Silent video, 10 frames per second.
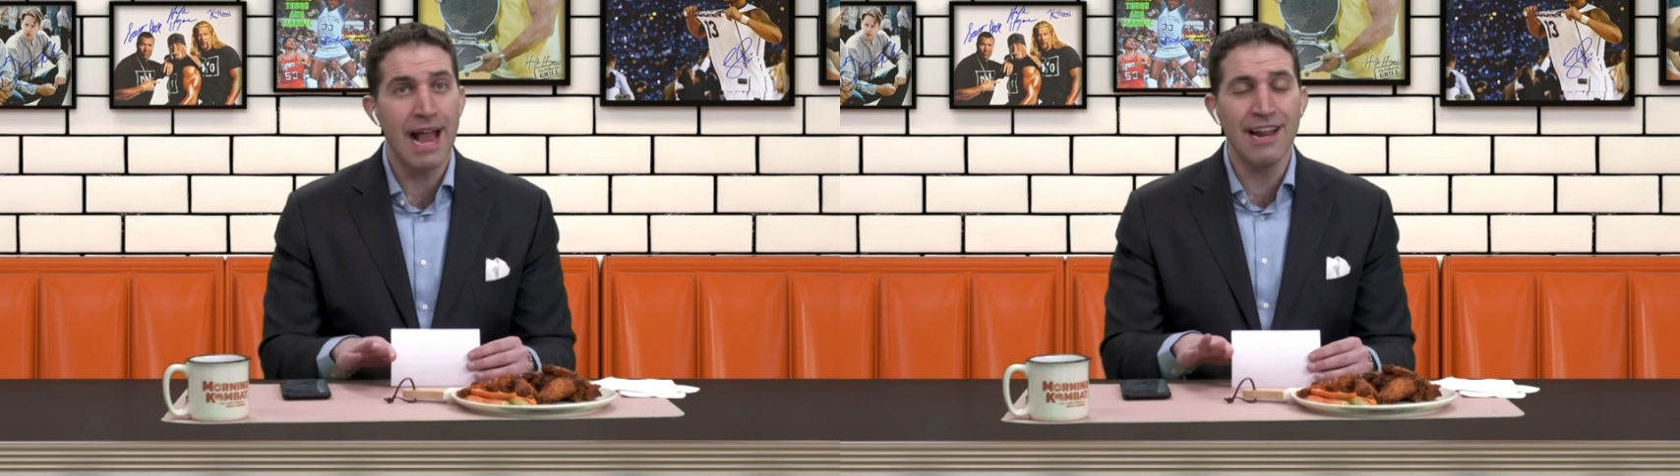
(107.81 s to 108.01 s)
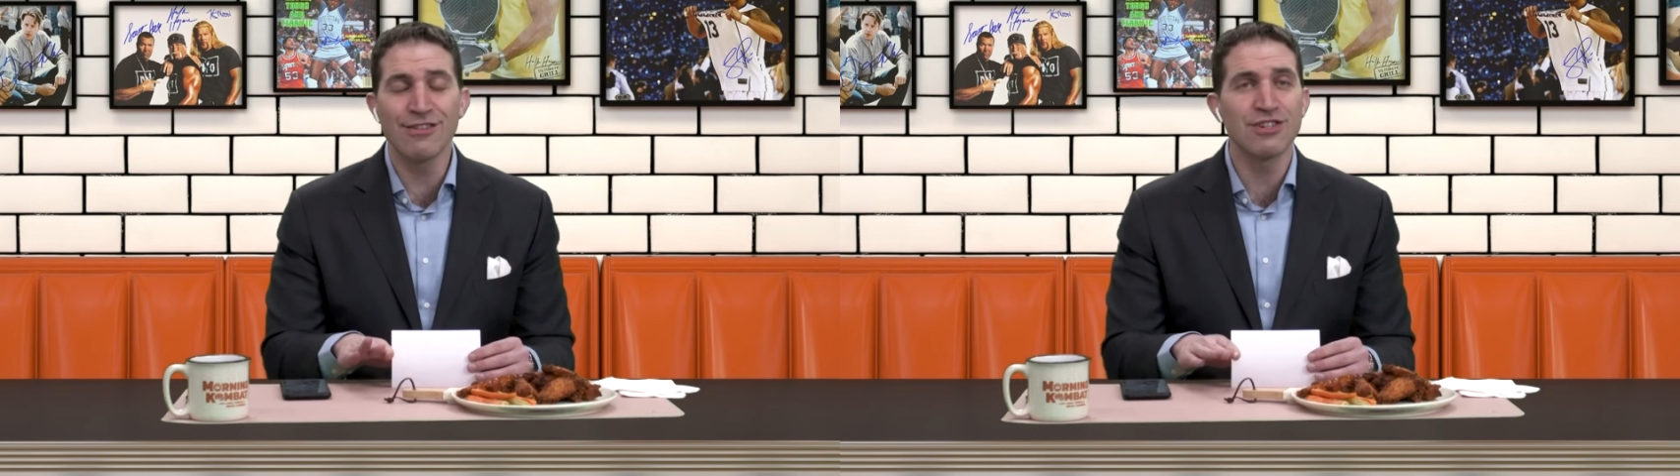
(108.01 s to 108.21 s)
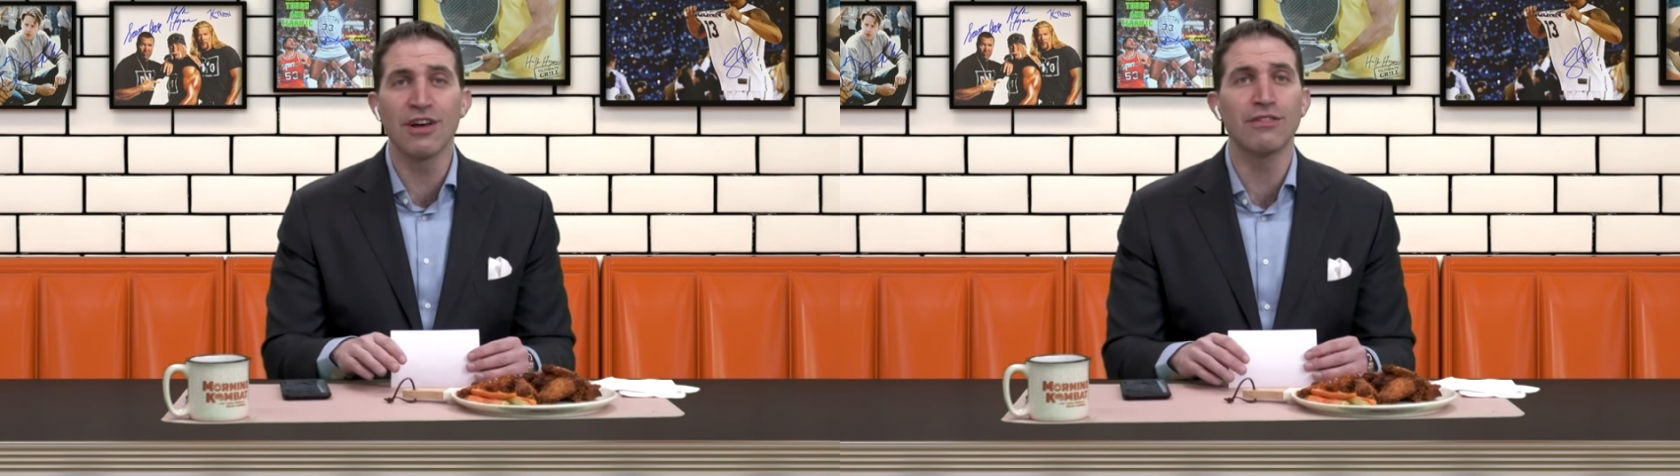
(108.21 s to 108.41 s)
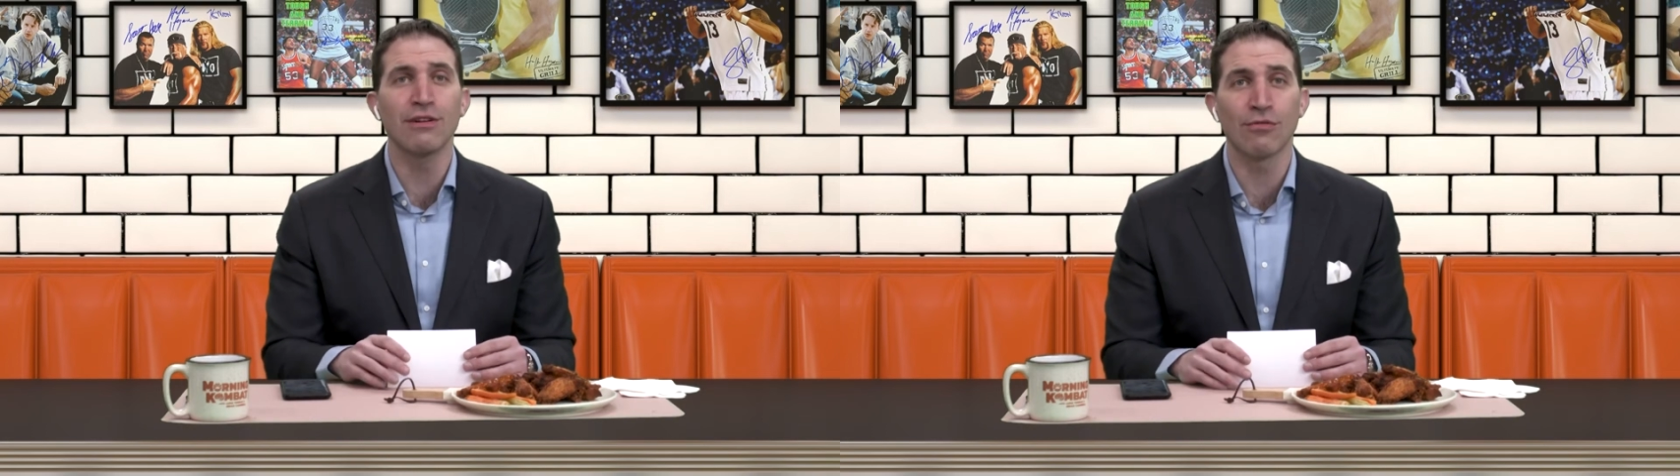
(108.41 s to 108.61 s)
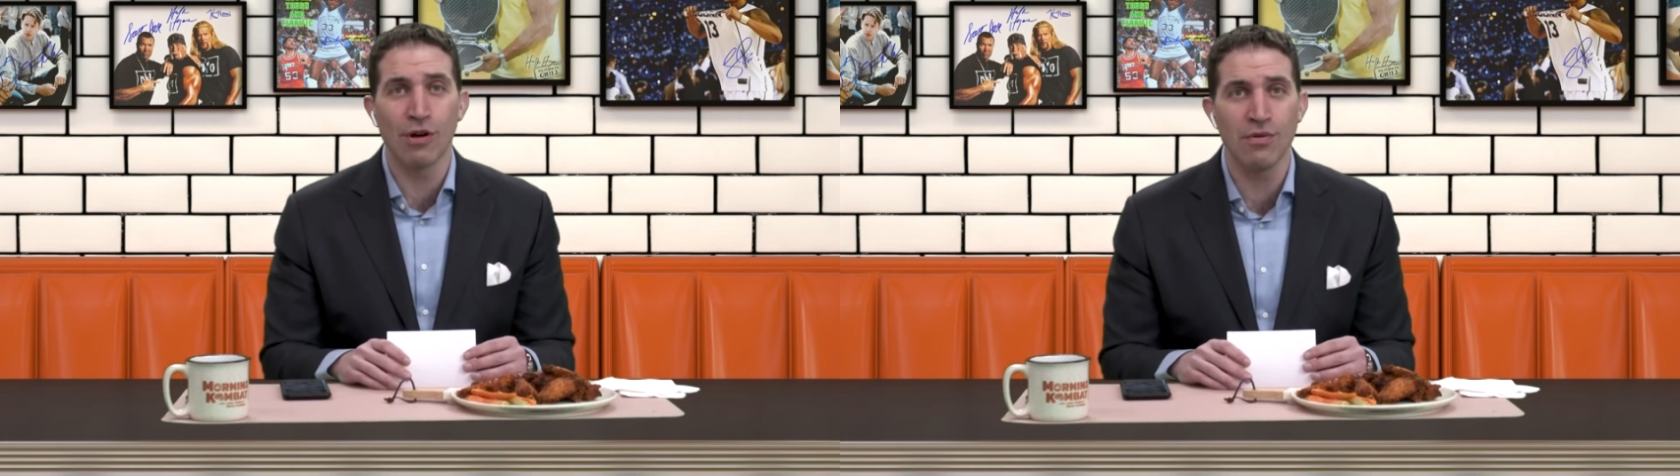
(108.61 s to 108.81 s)
And there's
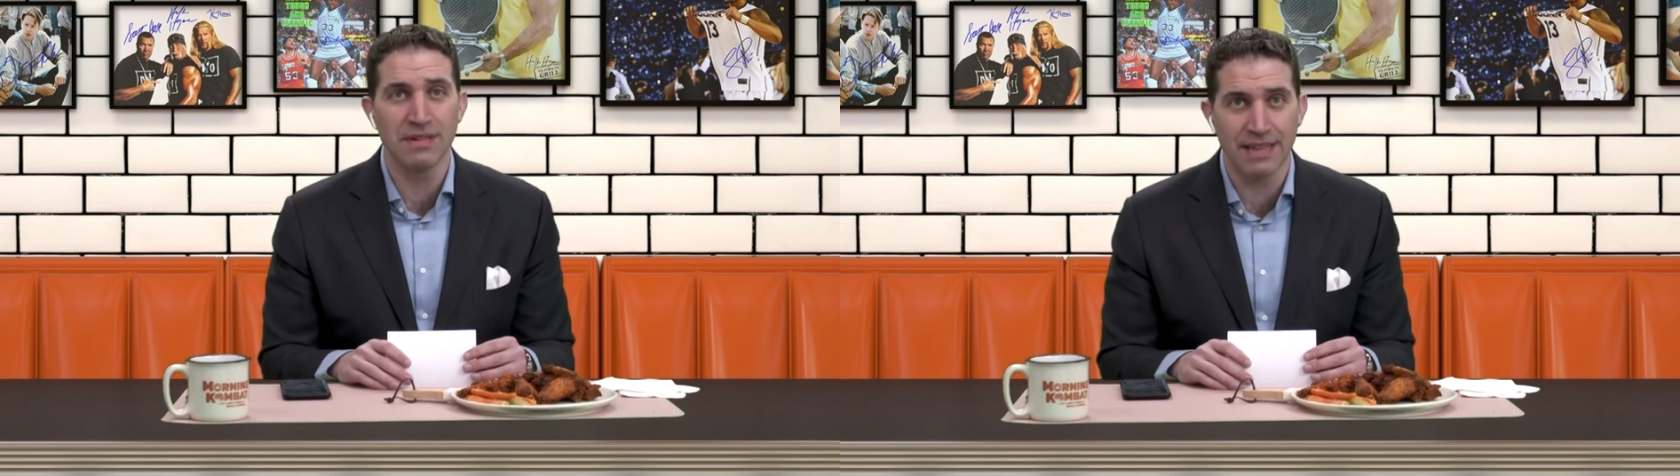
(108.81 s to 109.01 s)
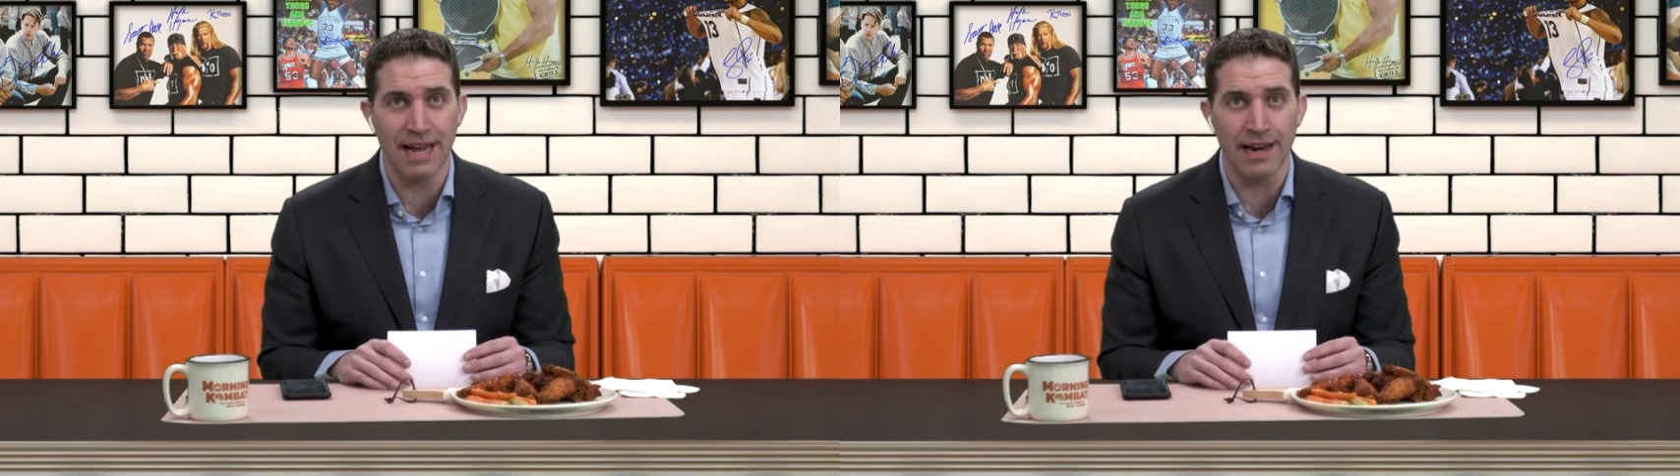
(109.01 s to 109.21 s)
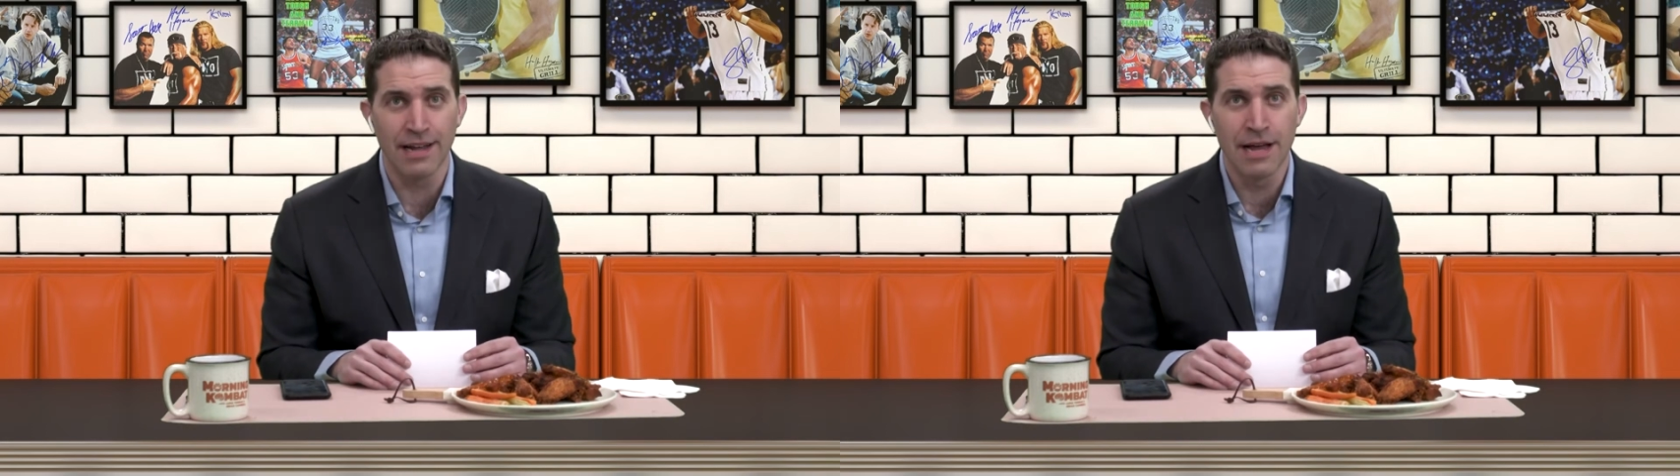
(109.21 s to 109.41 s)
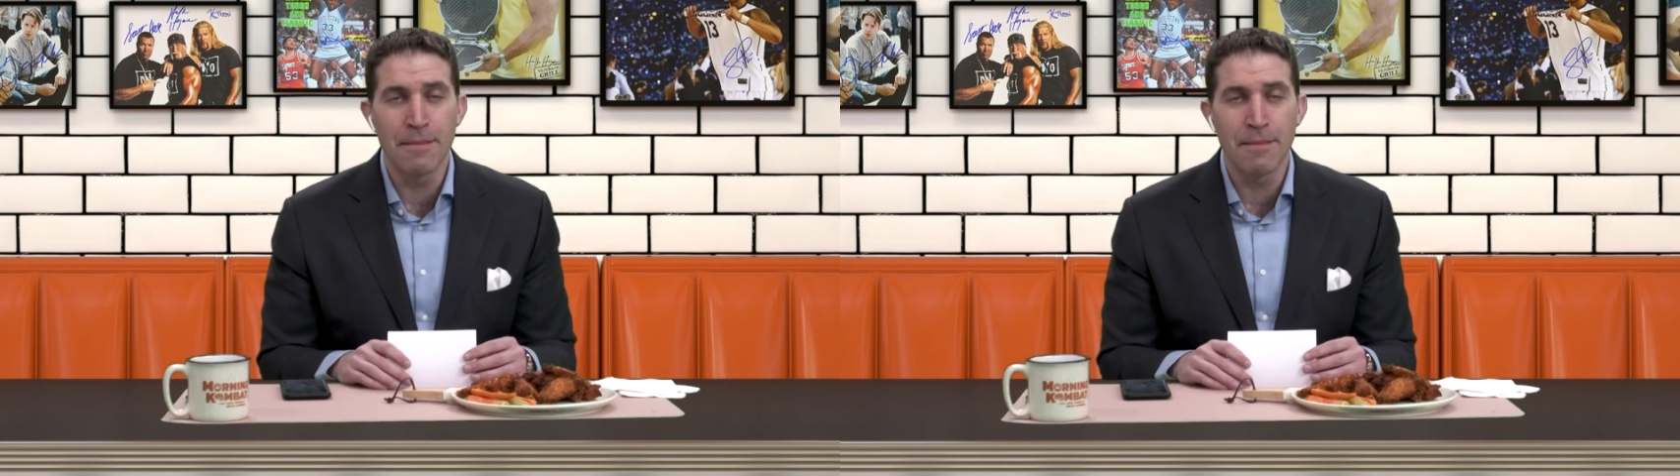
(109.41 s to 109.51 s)
nothing wrong with that.